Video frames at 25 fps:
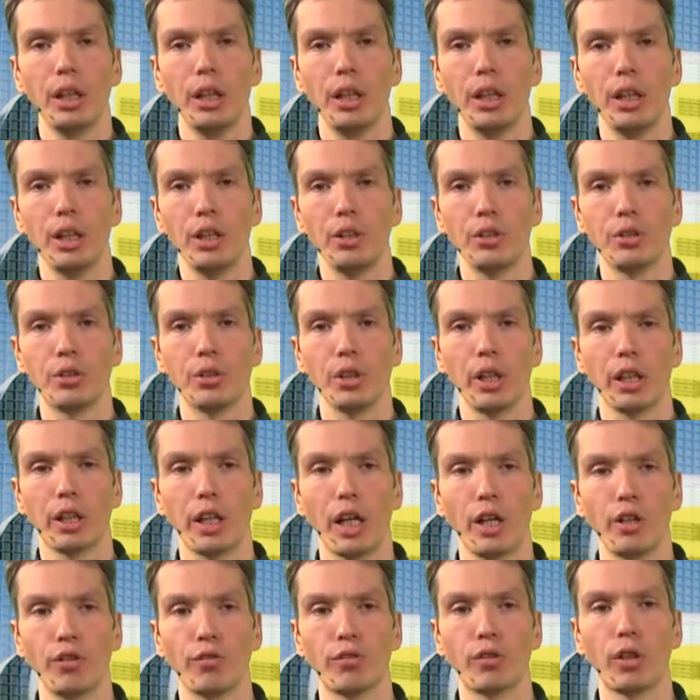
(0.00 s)
is a
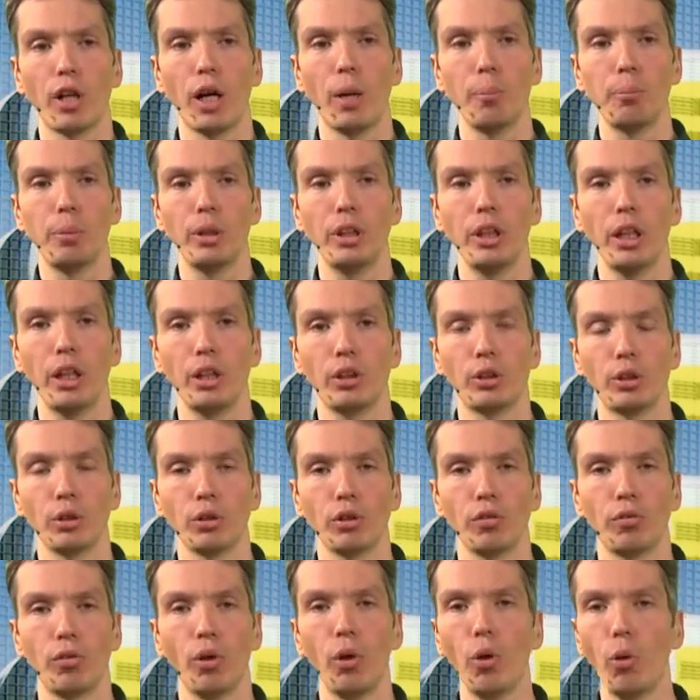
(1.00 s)
kind of
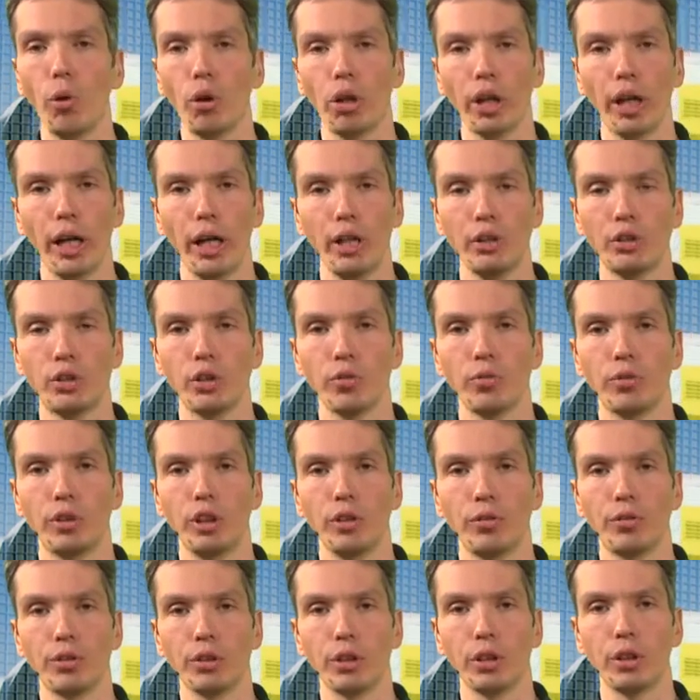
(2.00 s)
combination of all kinds of
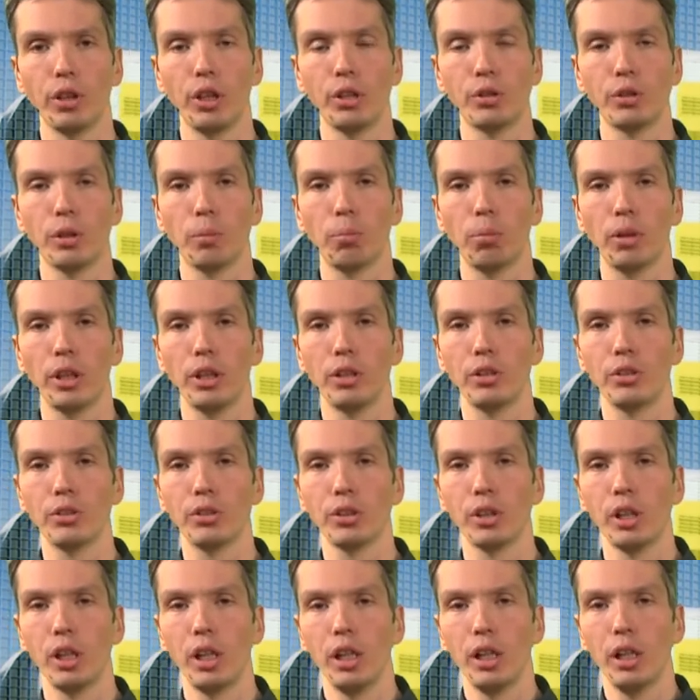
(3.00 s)
different
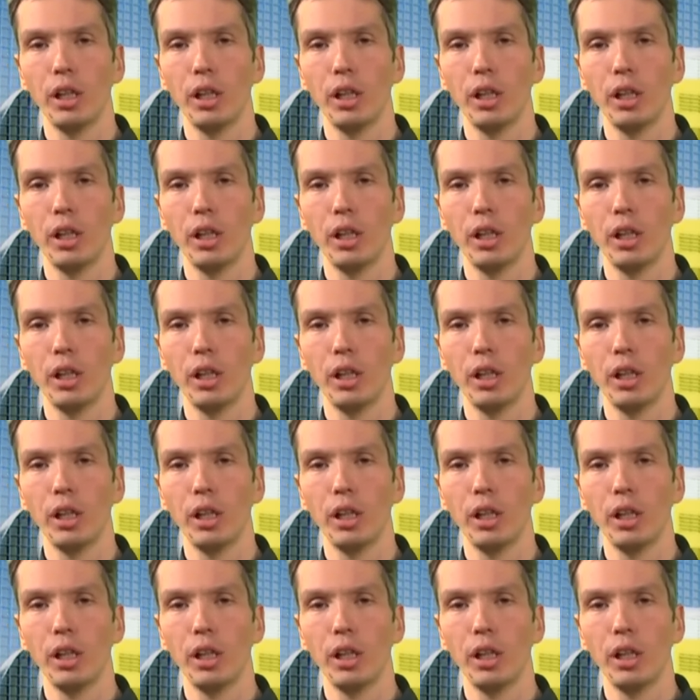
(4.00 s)
disciplines,